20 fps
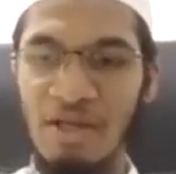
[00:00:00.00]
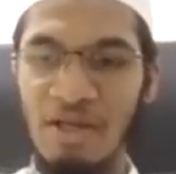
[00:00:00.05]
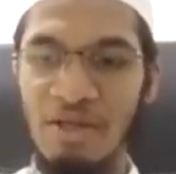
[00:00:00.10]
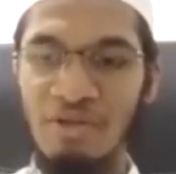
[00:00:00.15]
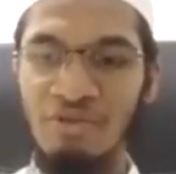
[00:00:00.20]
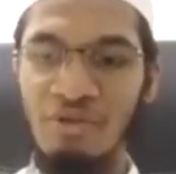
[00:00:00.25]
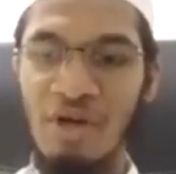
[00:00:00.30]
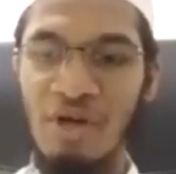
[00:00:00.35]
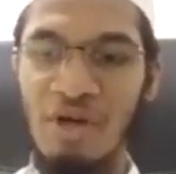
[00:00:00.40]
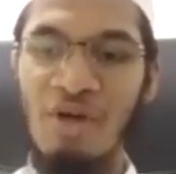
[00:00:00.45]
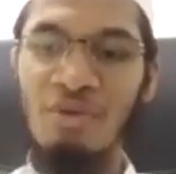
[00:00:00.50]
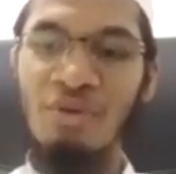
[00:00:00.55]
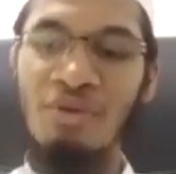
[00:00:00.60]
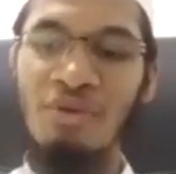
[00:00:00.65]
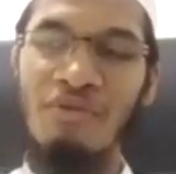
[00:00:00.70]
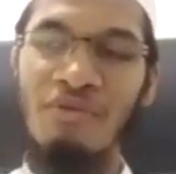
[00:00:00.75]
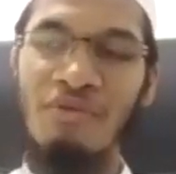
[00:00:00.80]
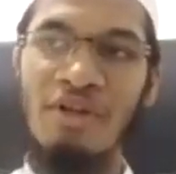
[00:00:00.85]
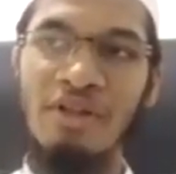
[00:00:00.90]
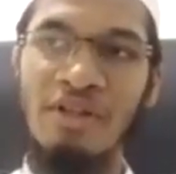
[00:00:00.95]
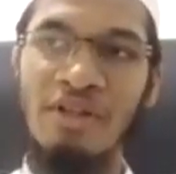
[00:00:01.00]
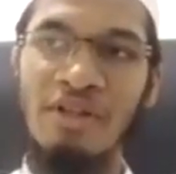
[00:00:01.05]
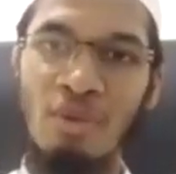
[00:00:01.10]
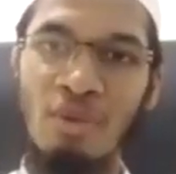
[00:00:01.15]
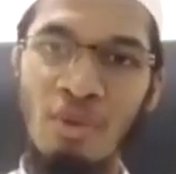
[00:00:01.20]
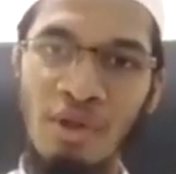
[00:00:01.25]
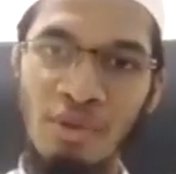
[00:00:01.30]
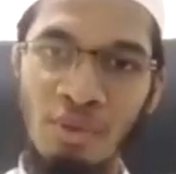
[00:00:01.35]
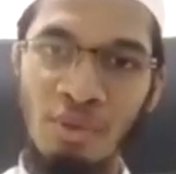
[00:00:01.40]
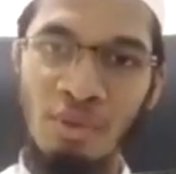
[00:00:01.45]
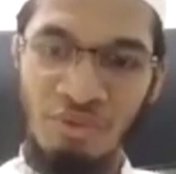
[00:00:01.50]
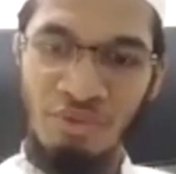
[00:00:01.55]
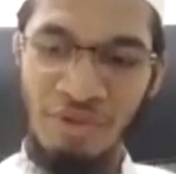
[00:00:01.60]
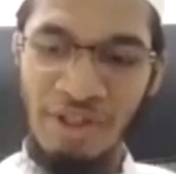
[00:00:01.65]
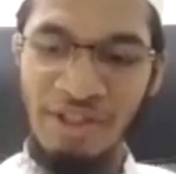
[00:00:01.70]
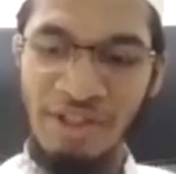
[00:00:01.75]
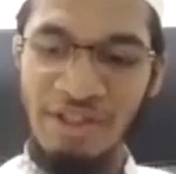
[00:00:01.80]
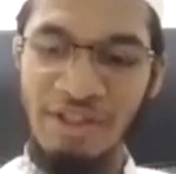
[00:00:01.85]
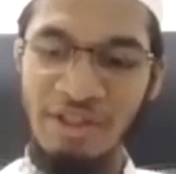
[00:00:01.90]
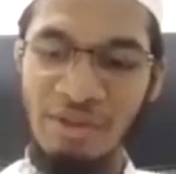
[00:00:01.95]
So how do you think the one who
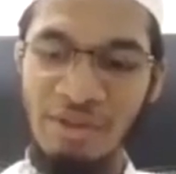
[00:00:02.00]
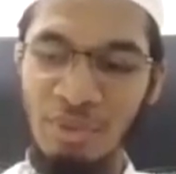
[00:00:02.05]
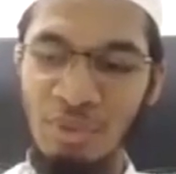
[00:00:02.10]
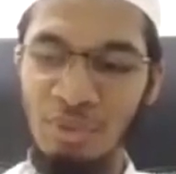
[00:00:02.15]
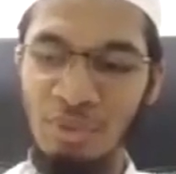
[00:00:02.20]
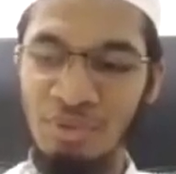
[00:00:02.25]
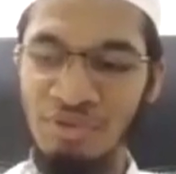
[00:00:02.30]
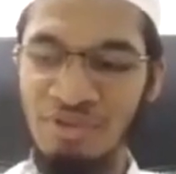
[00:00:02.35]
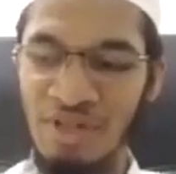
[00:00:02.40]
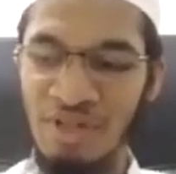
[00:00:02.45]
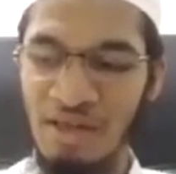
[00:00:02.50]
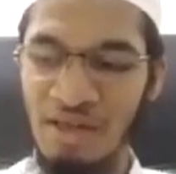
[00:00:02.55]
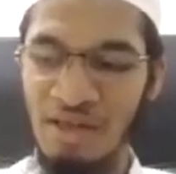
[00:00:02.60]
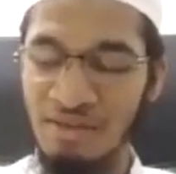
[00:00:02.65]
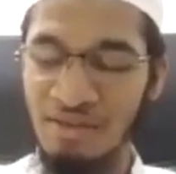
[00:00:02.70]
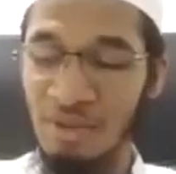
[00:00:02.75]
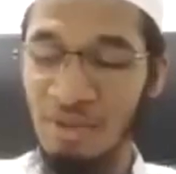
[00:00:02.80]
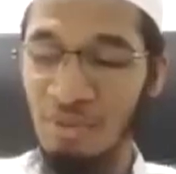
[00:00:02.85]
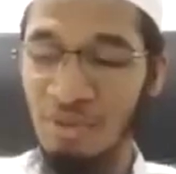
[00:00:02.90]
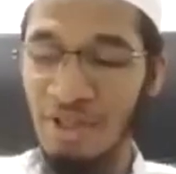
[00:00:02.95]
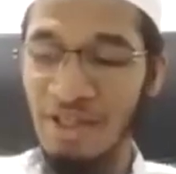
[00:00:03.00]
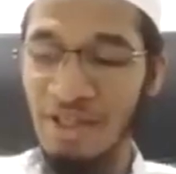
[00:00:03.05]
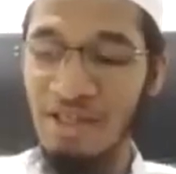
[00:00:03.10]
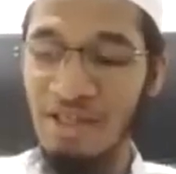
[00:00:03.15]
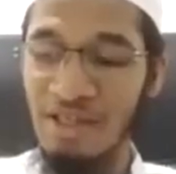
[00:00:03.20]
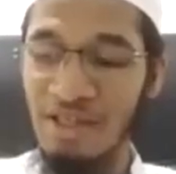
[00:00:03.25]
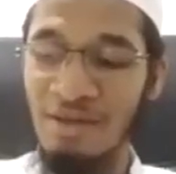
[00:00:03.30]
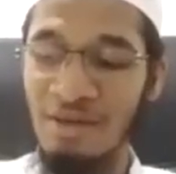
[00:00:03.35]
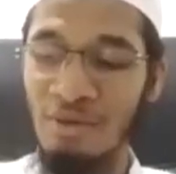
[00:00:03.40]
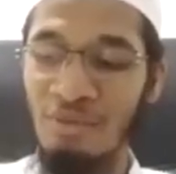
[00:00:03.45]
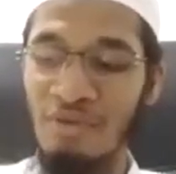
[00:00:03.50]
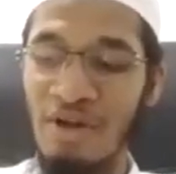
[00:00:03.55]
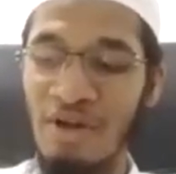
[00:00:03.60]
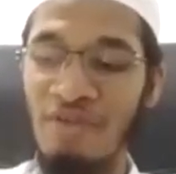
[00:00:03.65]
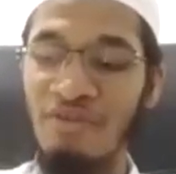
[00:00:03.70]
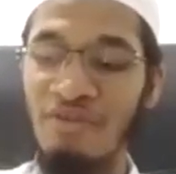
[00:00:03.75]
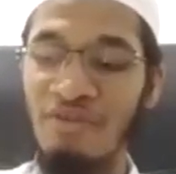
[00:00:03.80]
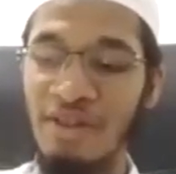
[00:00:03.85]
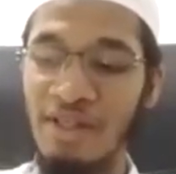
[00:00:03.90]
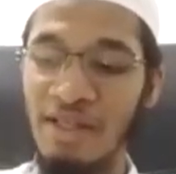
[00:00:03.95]
created you, who's, you know, taking care of
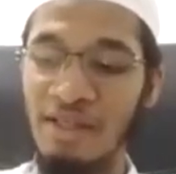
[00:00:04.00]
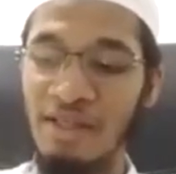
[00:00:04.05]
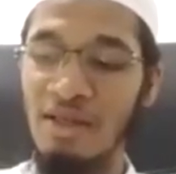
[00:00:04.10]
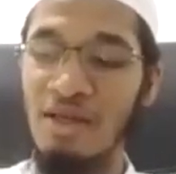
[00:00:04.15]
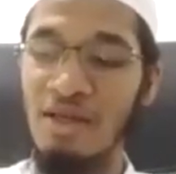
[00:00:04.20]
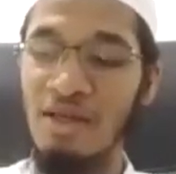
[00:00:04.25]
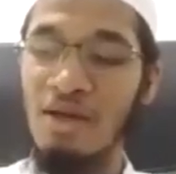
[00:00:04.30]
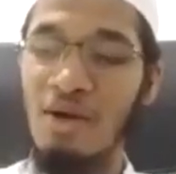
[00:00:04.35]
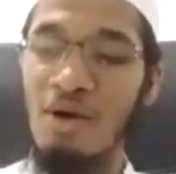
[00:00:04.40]
everything,